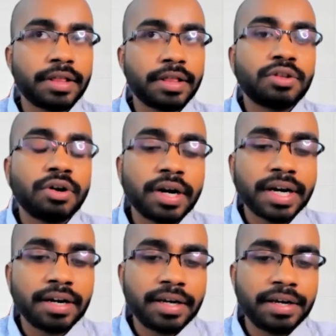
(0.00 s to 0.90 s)
the
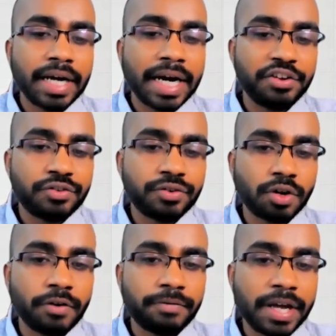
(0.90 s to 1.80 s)
third edition
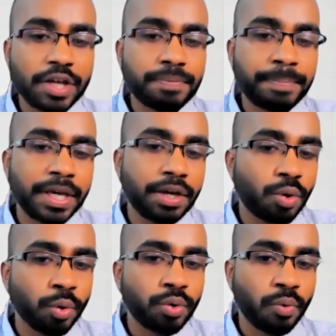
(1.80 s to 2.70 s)
of HPE
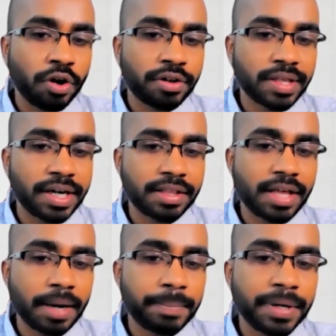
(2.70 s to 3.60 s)
CodeWars that is
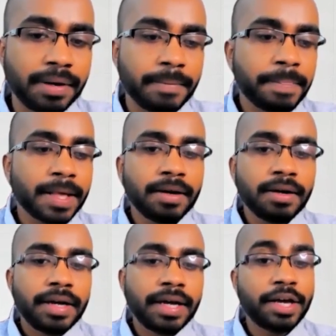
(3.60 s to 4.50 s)
happening.
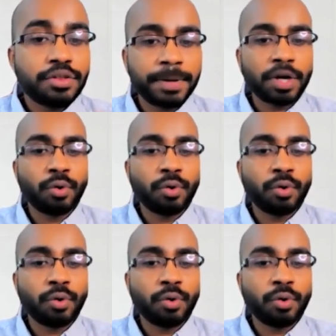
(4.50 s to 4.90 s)
In HPE